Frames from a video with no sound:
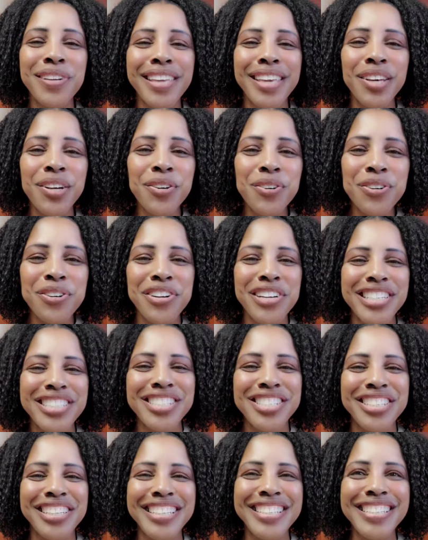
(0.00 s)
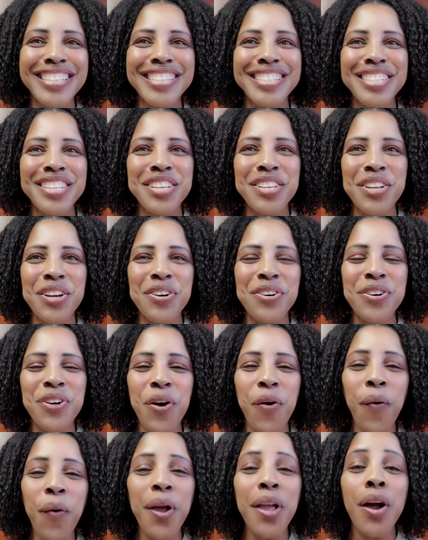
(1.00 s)
kill Christians, you know,
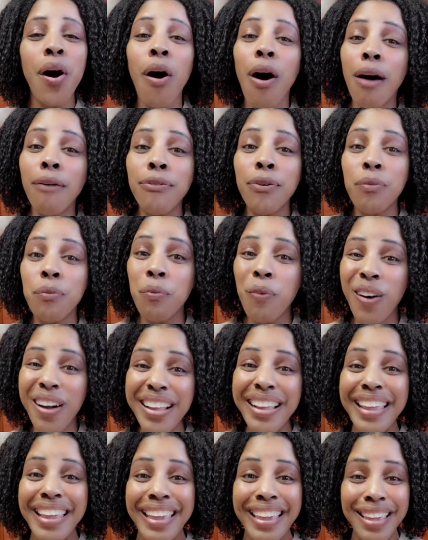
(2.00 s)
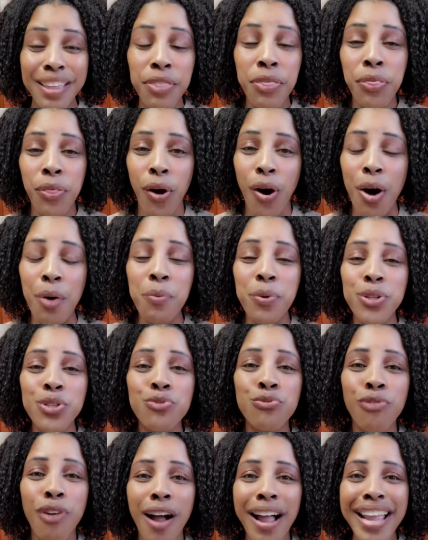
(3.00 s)
going off of what he thought was
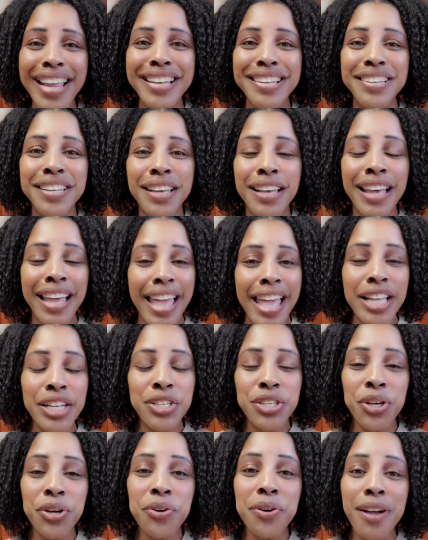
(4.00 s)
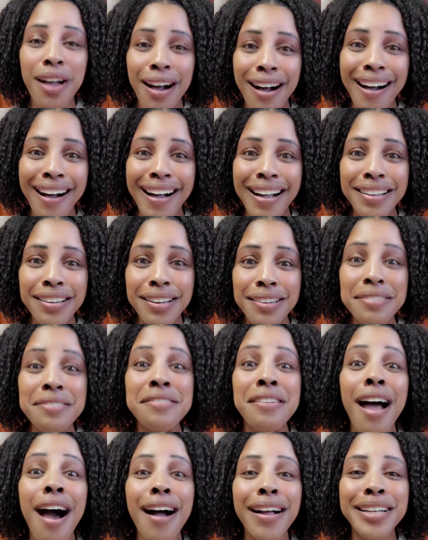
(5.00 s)
right until God
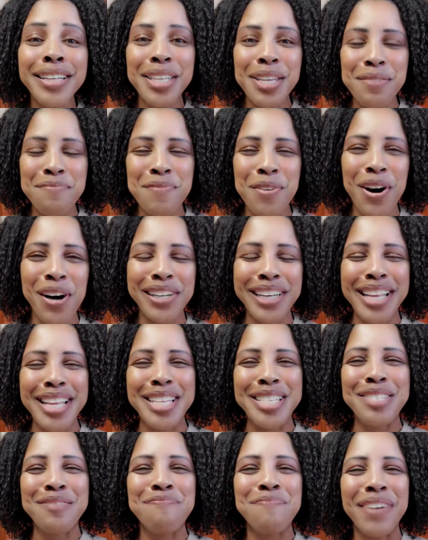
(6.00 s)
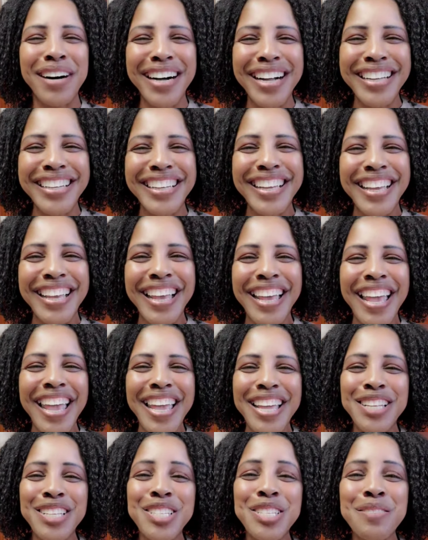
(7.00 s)
knocked him on his butt
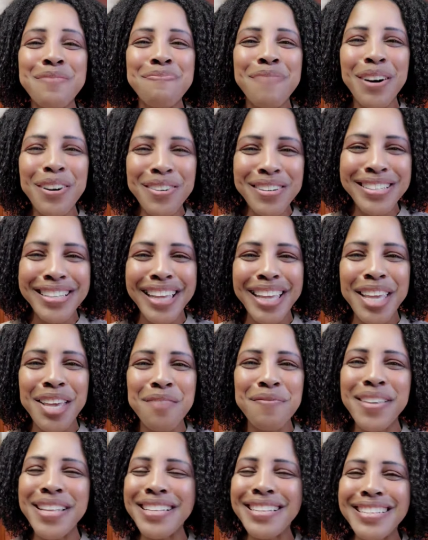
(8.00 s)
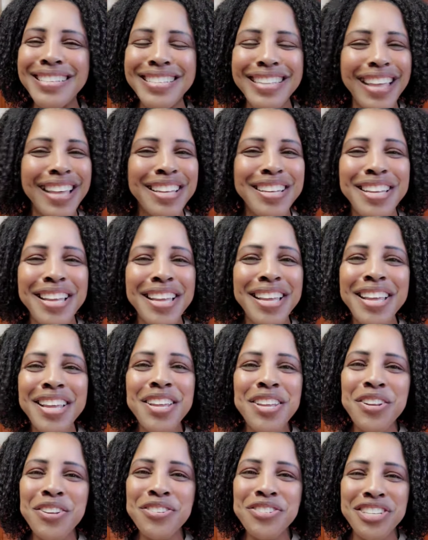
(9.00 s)
and spoke to him and said,
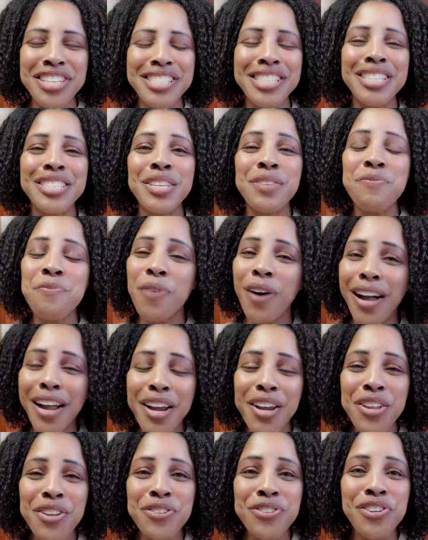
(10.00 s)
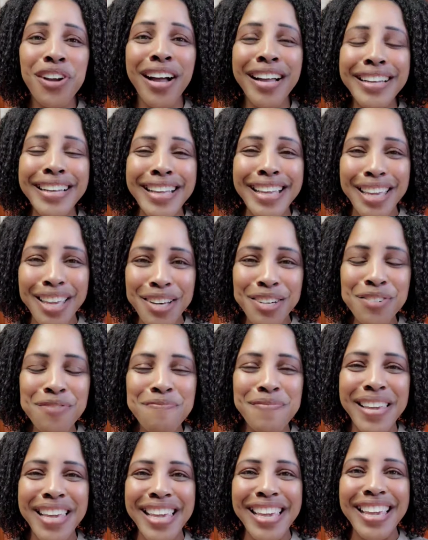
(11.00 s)
You know, Jesus said, Why are you trying to kill
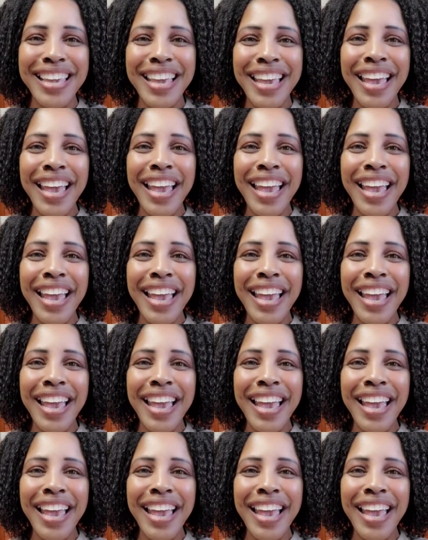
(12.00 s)
me?